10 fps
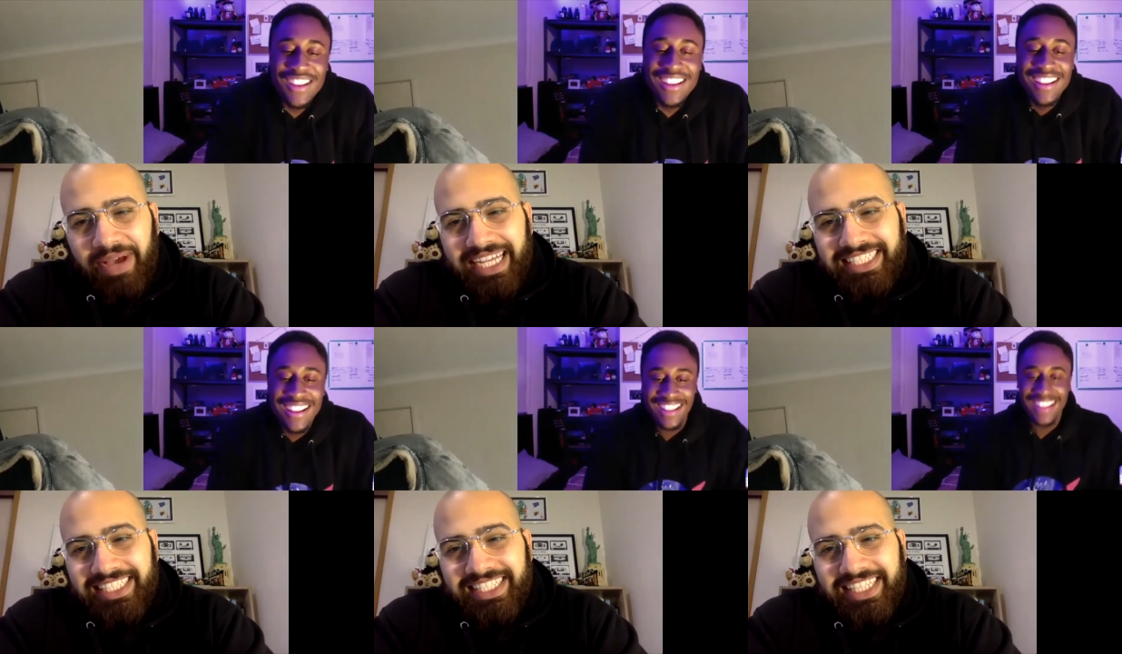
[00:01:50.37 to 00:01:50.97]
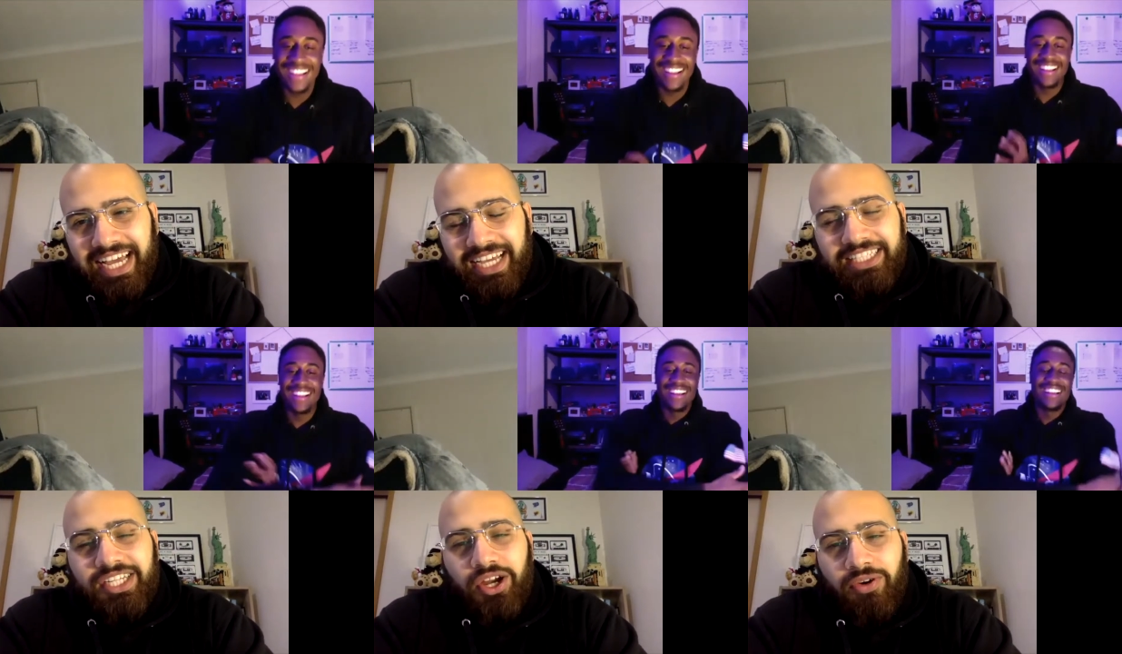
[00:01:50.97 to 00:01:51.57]
Speaker 1: pastors yeah. that because
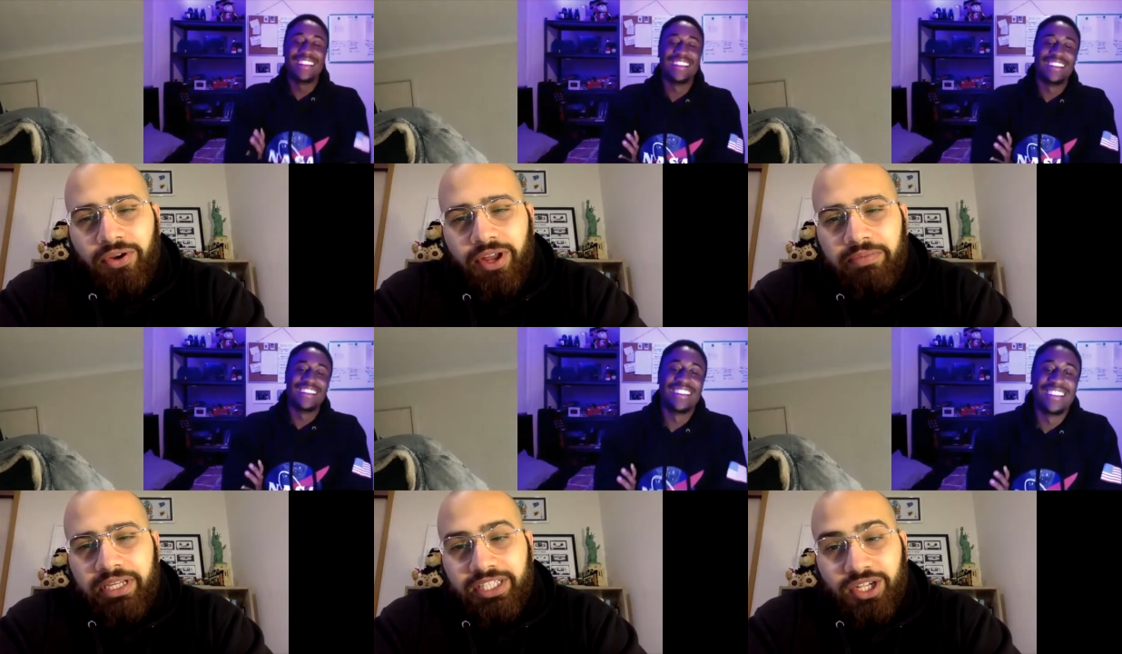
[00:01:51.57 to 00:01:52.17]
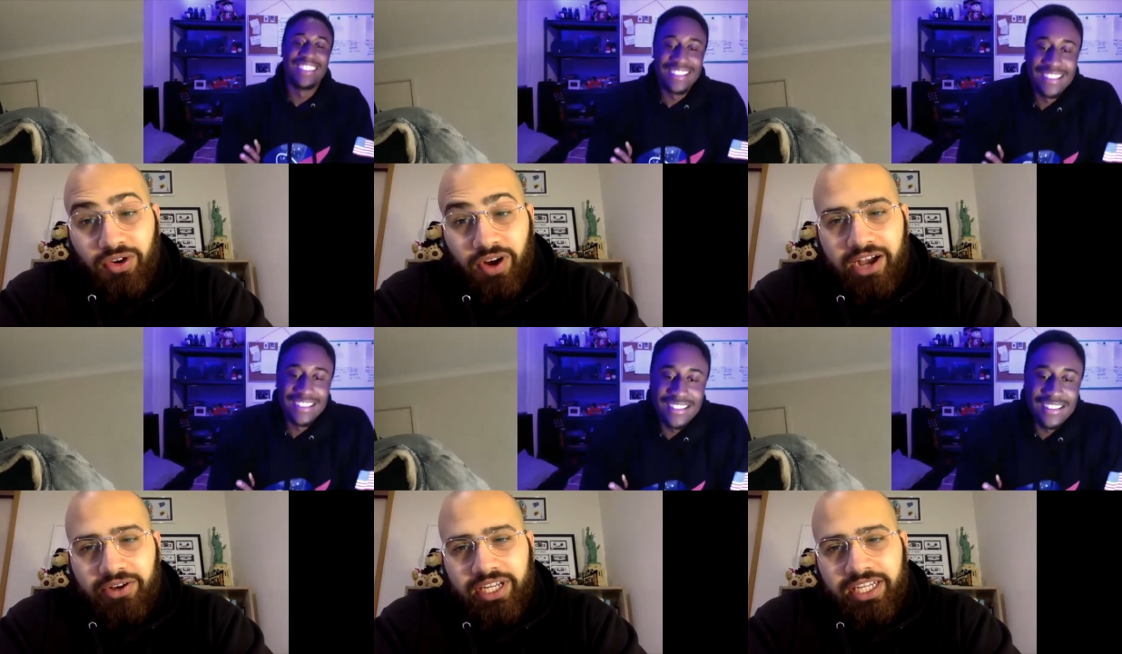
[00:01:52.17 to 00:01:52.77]
Corona means
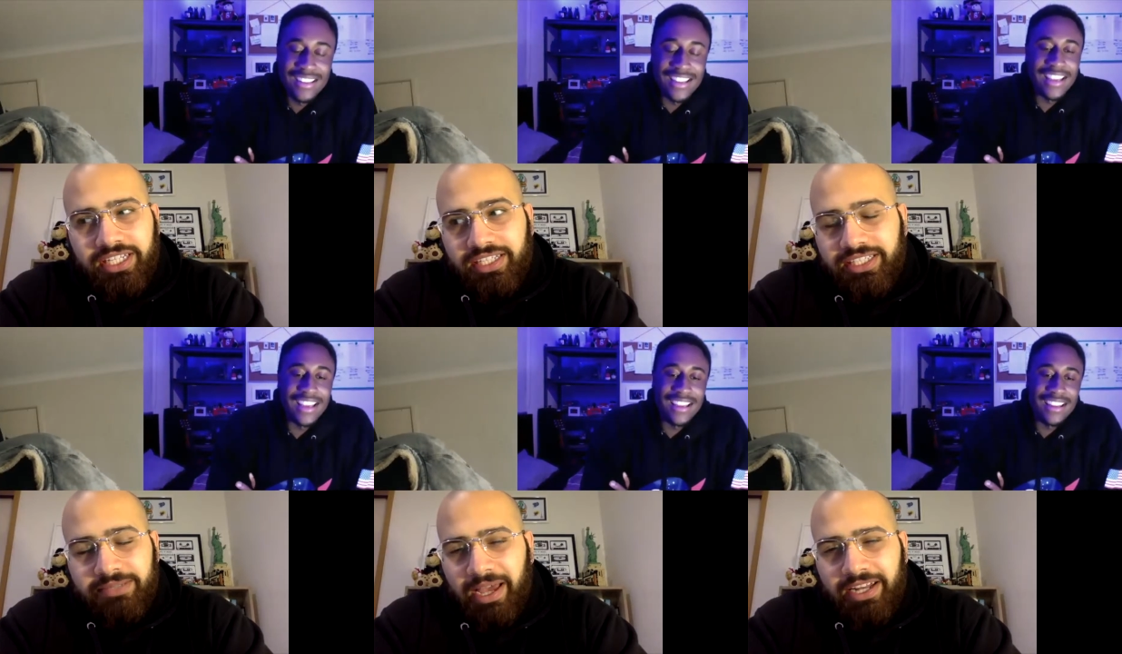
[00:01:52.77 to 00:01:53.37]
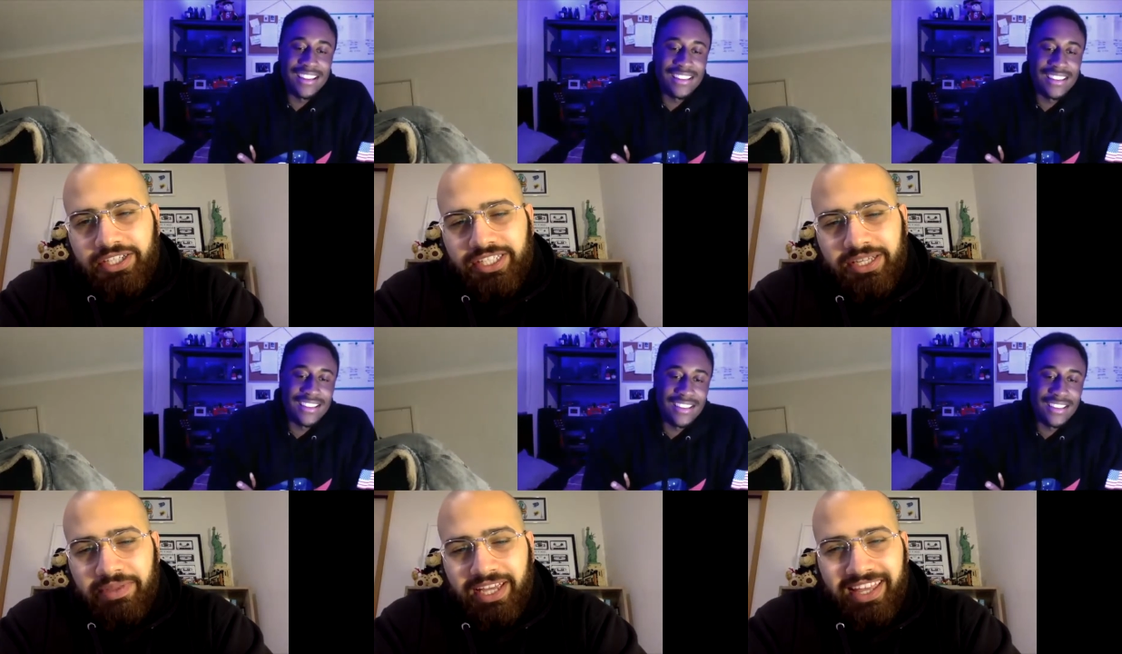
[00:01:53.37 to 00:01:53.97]
crown in yeah. or
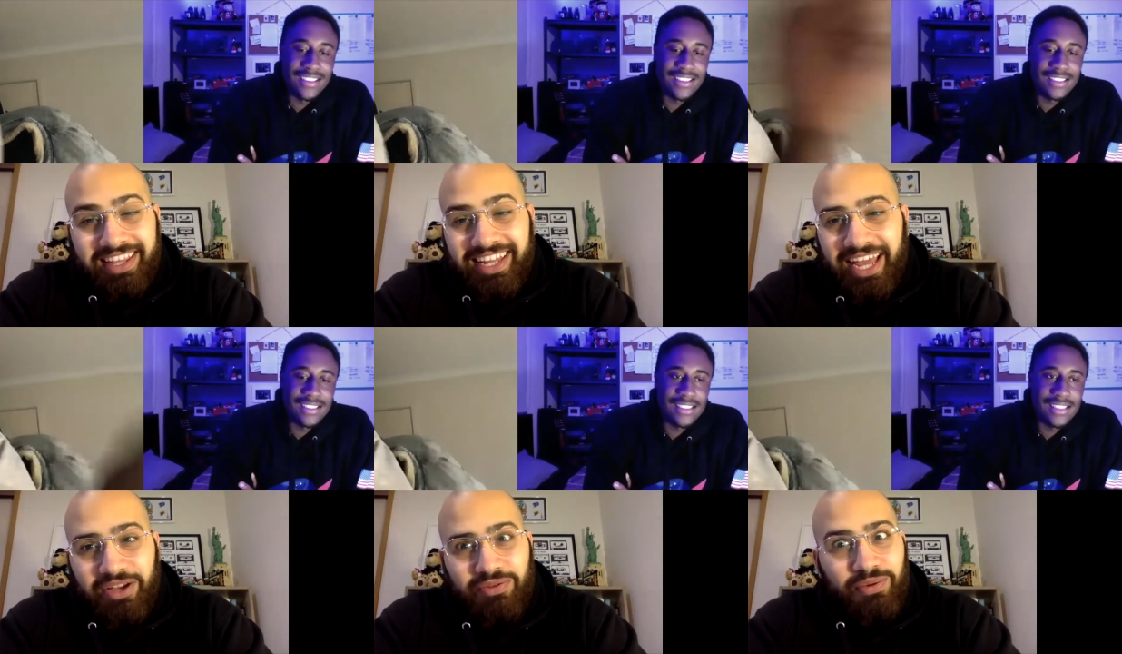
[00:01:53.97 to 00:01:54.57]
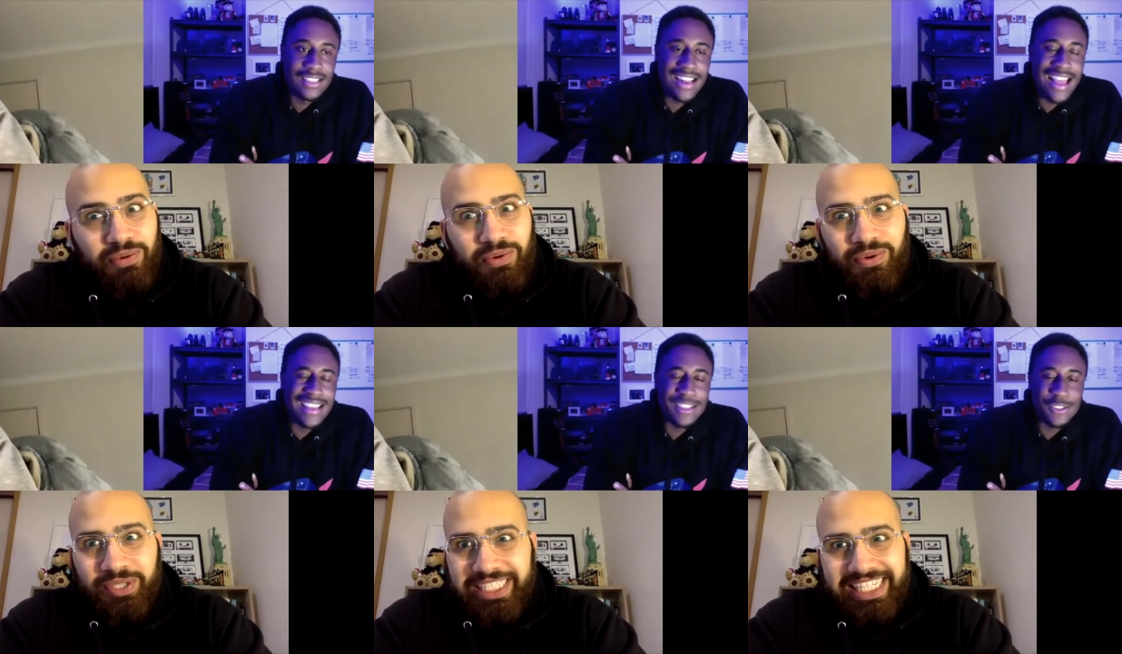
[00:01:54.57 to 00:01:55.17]
something, and they're like, "Ooh,
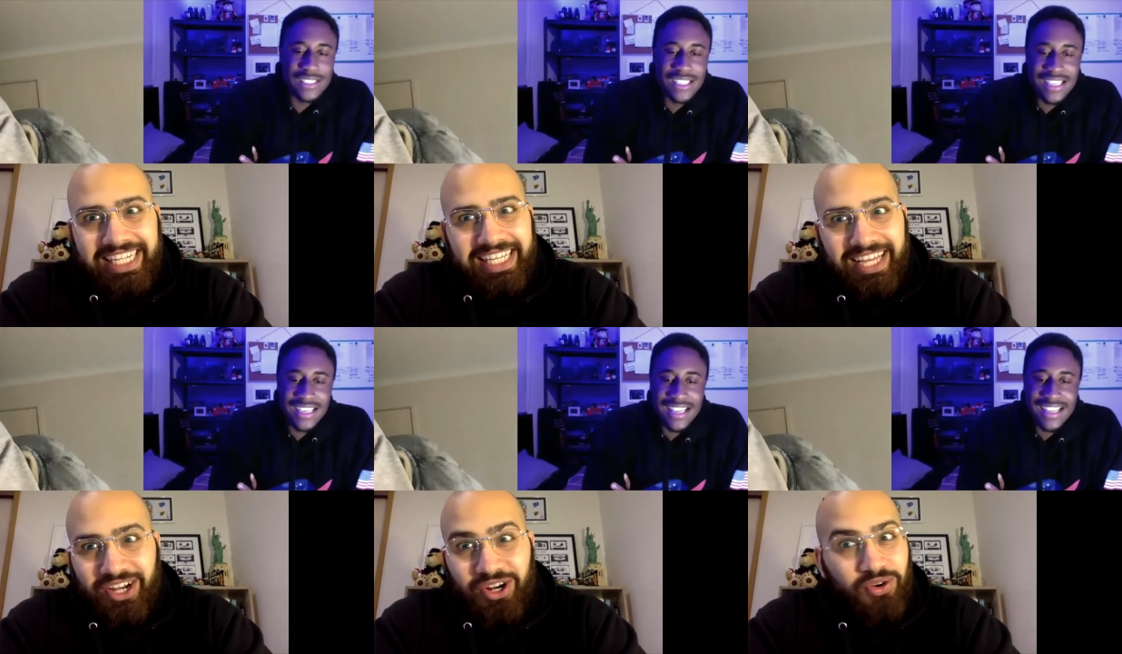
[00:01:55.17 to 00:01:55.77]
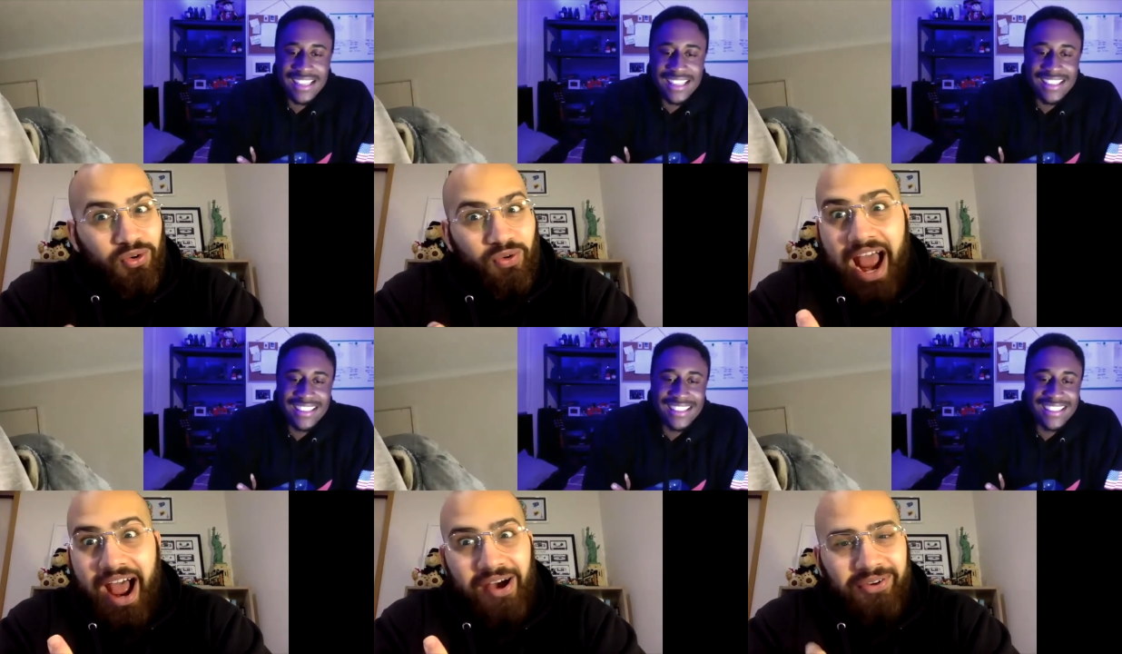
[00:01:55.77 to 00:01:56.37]
see the that.
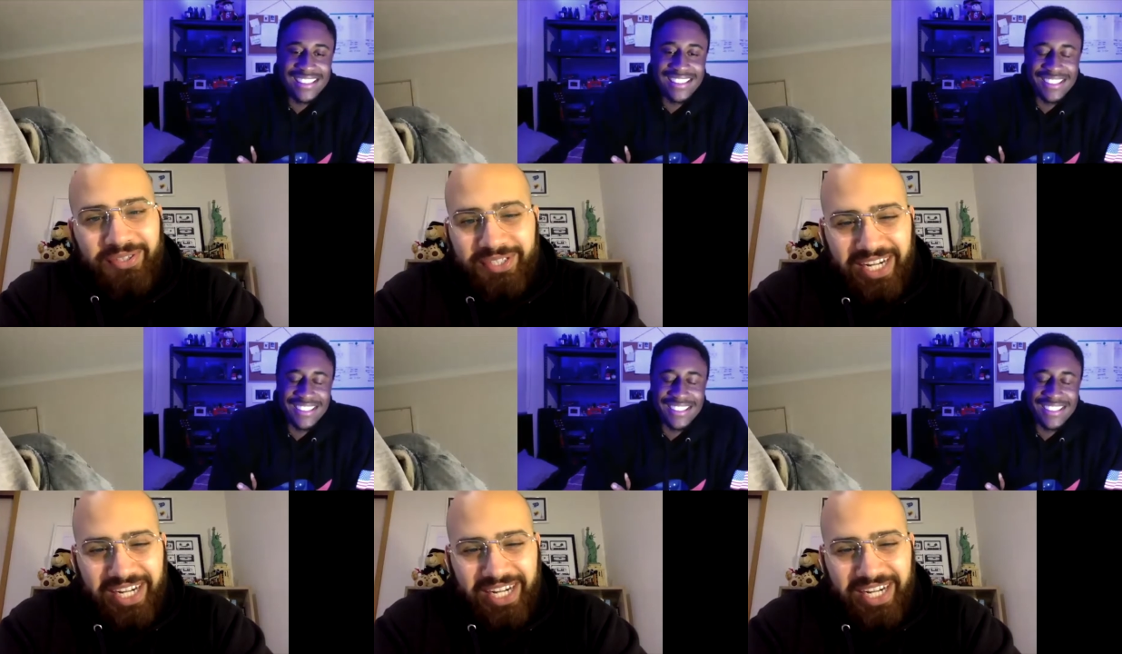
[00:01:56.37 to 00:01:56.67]
crown."